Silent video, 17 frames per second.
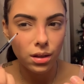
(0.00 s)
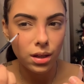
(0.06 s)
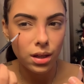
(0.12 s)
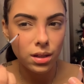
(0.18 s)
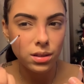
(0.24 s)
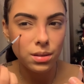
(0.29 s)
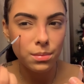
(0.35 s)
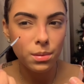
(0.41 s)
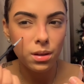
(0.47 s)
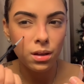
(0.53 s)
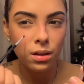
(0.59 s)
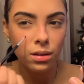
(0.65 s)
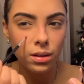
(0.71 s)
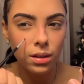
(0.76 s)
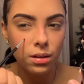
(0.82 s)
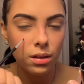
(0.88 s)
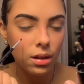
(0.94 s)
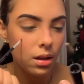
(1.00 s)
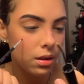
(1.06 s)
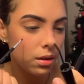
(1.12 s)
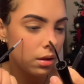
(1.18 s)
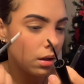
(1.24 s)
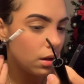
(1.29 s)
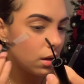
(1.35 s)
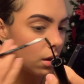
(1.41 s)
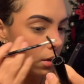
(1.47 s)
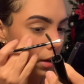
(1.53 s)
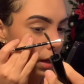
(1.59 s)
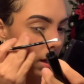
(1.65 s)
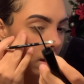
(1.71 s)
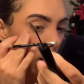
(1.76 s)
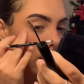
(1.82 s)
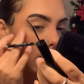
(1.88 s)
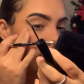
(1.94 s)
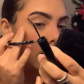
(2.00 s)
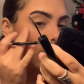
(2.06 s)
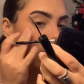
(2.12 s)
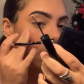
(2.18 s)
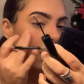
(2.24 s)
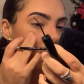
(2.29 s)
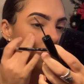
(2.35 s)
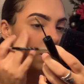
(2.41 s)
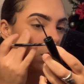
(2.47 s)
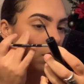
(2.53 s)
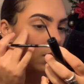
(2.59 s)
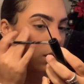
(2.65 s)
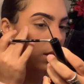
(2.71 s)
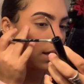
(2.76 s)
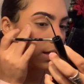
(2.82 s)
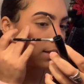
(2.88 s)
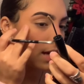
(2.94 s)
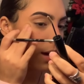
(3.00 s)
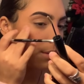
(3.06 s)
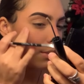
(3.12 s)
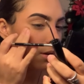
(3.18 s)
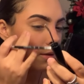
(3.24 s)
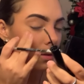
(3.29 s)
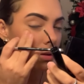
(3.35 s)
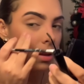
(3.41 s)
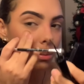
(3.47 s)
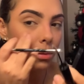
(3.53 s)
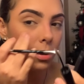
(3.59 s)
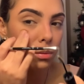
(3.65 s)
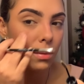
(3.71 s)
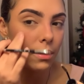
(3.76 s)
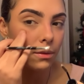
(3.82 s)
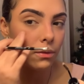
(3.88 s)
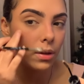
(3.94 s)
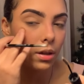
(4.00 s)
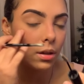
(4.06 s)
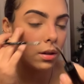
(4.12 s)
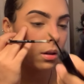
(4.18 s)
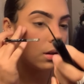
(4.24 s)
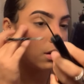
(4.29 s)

I guess I'm uglier than I thought. Okay, and then I'm just gonna like tap over them with my finger.